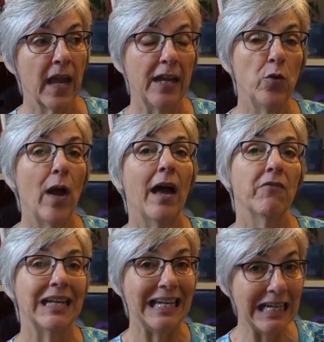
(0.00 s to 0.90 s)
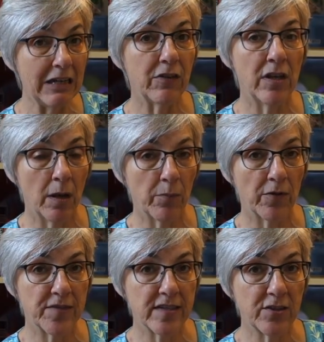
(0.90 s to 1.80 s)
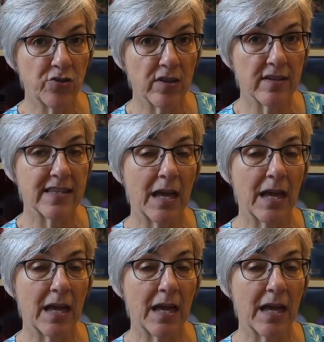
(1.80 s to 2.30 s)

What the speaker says: and you have an even number of stitches,